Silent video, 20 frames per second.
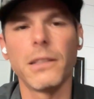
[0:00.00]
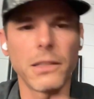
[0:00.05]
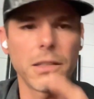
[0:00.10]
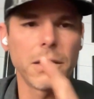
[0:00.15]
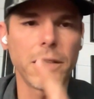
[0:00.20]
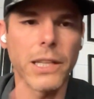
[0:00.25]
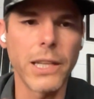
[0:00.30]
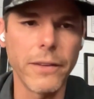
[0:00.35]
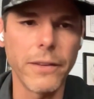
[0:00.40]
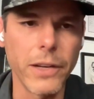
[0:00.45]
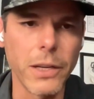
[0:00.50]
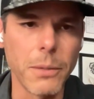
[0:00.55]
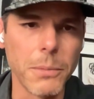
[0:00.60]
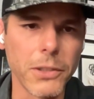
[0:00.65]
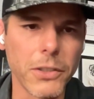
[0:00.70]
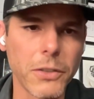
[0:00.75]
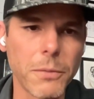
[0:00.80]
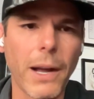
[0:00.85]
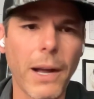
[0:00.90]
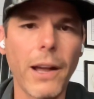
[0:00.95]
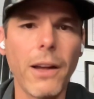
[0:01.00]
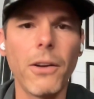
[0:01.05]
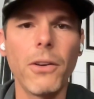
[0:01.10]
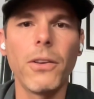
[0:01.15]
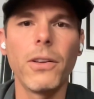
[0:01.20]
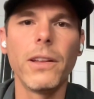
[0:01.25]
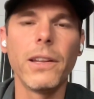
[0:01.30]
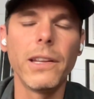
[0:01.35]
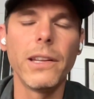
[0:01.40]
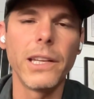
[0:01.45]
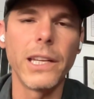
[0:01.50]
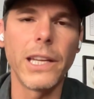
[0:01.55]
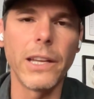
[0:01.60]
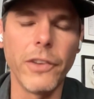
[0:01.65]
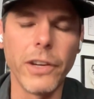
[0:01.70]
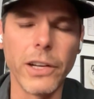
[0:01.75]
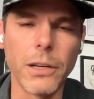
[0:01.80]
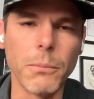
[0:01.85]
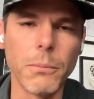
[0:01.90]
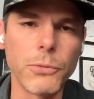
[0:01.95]
giving them a smile,
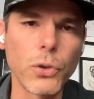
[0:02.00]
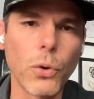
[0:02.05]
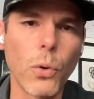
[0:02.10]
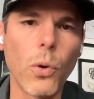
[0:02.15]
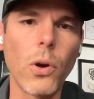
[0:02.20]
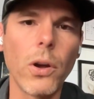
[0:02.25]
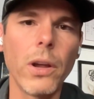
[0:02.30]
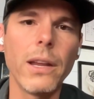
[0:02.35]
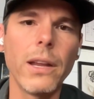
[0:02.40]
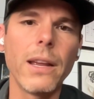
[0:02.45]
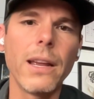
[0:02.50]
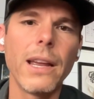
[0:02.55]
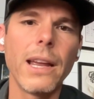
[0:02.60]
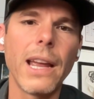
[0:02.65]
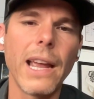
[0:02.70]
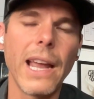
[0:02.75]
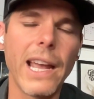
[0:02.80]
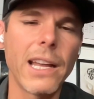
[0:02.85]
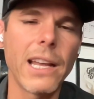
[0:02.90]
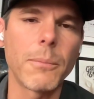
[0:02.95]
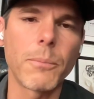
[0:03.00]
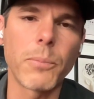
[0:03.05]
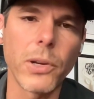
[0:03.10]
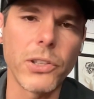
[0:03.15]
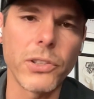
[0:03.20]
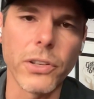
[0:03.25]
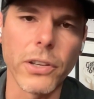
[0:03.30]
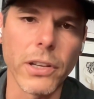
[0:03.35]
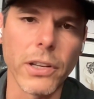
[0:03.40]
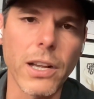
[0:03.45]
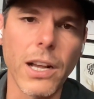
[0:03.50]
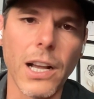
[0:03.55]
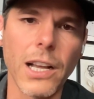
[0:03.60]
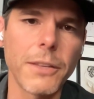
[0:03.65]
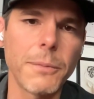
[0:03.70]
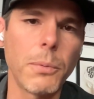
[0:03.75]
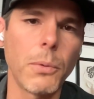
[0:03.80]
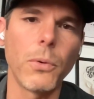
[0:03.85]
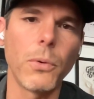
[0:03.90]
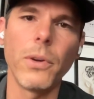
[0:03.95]
giving them joy, and I'm preaching the
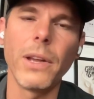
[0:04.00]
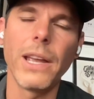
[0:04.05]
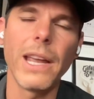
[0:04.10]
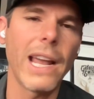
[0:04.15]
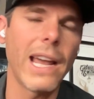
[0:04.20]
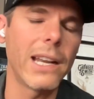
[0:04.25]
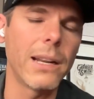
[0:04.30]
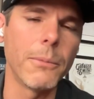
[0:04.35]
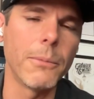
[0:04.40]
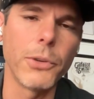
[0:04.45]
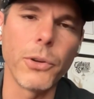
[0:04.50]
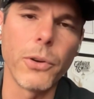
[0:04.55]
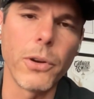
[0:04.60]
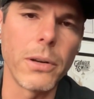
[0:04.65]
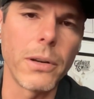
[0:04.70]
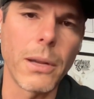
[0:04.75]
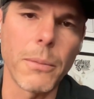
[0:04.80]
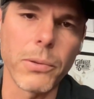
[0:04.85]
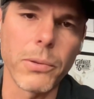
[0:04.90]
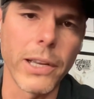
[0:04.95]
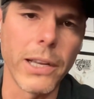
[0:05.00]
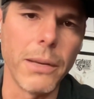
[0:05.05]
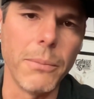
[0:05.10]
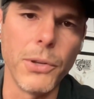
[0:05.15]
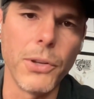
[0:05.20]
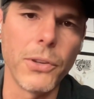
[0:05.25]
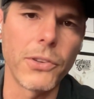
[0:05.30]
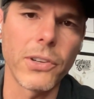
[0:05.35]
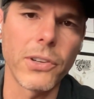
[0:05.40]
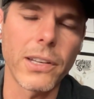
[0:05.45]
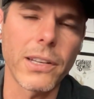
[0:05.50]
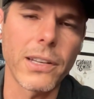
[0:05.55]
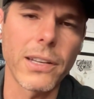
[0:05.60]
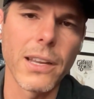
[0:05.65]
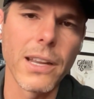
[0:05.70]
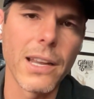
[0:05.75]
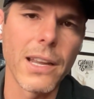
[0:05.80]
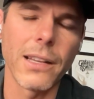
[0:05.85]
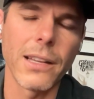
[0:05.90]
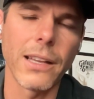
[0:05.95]
gospel, and I'm playing
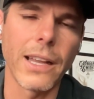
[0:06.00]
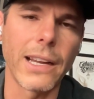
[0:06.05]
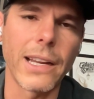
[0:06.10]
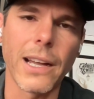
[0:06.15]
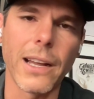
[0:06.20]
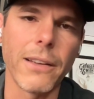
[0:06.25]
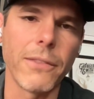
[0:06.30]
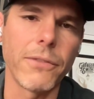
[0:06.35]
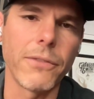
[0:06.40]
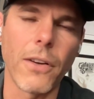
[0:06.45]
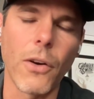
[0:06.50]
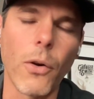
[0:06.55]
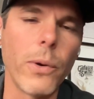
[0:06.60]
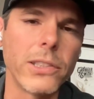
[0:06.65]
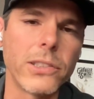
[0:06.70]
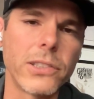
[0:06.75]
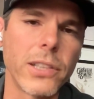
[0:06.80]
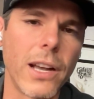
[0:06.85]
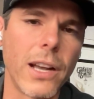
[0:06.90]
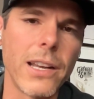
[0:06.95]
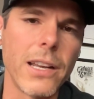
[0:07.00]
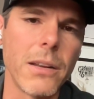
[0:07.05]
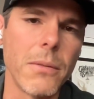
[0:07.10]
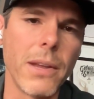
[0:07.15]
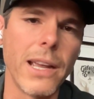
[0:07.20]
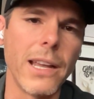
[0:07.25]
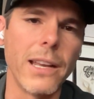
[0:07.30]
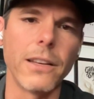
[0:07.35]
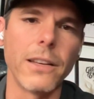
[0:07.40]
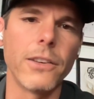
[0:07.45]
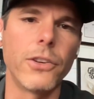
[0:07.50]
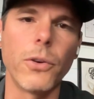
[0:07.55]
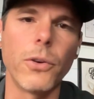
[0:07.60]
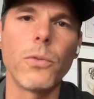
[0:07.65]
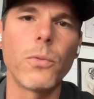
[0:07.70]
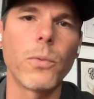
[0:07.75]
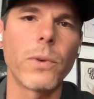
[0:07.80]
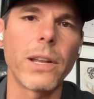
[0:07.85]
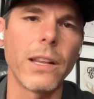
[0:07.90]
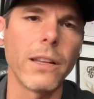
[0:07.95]
music like I've always done and
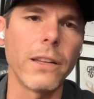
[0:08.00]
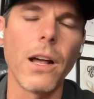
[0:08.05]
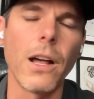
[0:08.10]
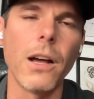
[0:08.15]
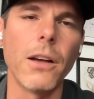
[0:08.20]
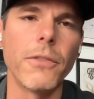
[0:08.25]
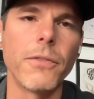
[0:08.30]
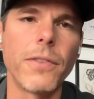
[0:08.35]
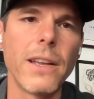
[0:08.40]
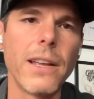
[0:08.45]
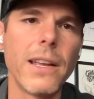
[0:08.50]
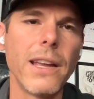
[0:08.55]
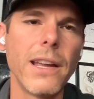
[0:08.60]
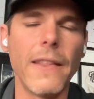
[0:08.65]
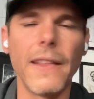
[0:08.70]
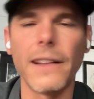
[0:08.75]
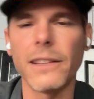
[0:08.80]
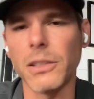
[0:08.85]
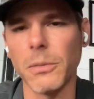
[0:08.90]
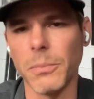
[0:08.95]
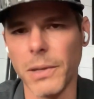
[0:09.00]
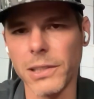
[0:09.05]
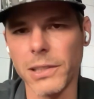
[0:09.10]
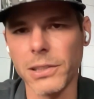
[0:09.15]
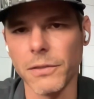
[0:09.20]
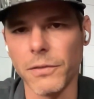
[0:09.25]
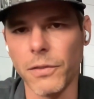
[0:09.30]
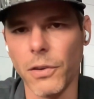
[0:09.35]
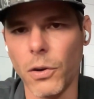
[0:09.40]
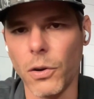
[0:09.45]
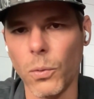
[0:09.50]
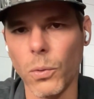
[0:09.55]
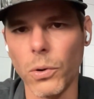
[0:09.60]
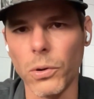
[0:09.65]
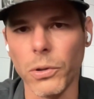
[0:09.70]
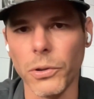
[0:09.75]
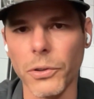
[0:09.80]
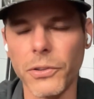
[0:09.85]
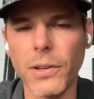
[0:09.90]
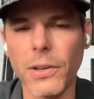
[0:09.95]
doing what I love, and that's the best of all
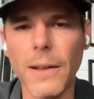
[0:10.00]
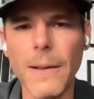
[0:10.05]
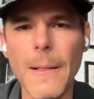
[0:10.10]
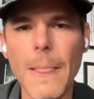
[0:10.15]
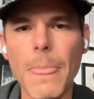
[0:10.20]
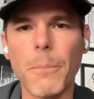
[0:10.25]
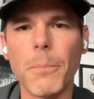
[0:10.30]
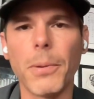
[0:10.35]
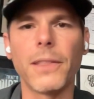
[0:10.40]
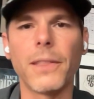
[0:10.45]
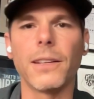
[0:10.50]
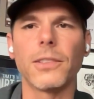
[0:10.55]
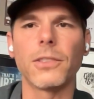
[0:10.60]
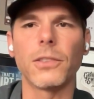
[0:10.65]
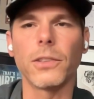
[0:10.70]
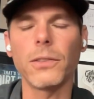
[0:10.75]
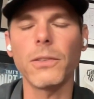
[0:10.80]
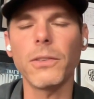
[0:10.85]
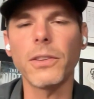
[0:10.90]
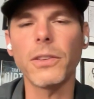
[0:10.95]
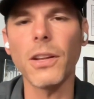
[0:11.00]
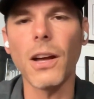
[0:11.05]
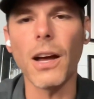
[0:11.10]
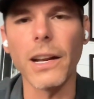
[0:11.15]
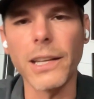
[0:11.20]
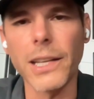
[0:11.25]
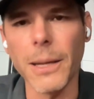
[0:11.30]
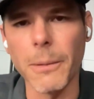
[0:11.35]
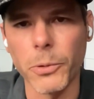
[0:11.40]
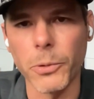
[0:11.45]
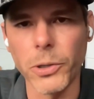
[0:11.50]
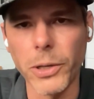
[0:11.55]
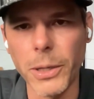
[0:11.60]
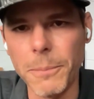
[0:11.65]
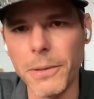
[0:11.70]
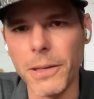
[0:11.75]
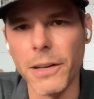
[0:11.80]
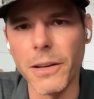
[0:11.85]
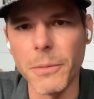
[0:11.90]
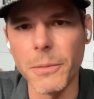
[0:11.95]
worlds. But this little thought kept
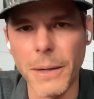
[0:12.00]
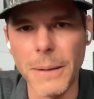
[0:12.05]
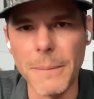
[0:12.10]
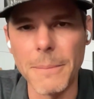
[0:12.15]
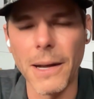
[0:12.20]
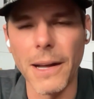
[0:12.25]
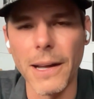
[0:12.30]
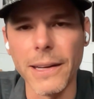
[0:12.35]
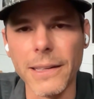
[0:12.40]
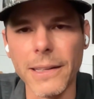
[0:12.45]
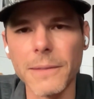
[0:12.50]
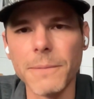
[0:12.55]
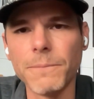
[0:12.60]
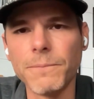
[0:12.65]
creeping into my mind.